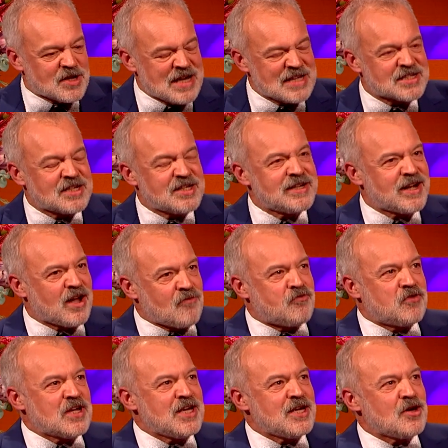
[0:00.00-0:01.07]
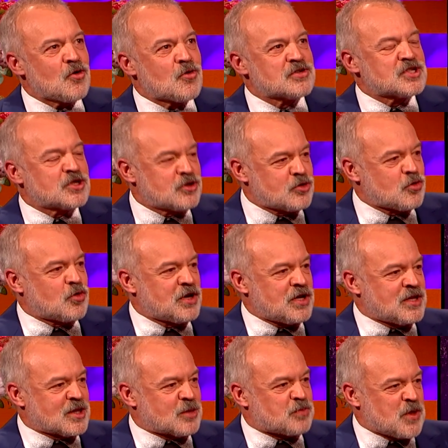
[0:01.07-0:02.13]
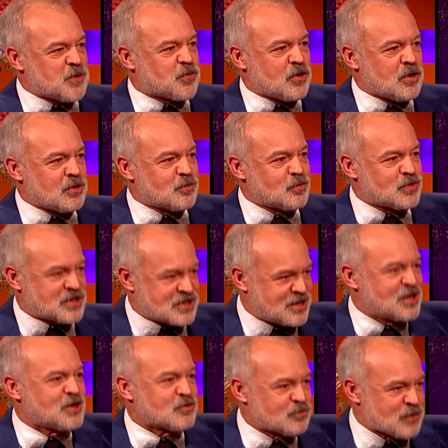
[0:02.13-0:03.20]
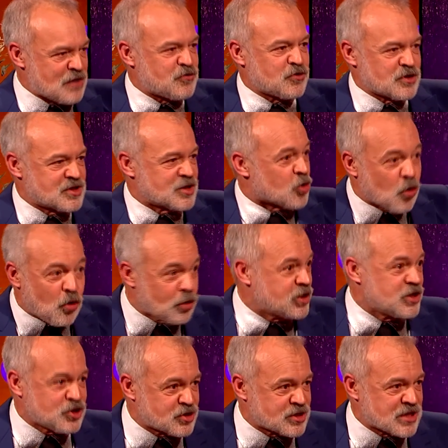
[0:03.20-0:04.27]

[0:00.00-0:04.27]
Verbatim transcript: yeah. Is it lovely or is it annoying that people would still reference it all these years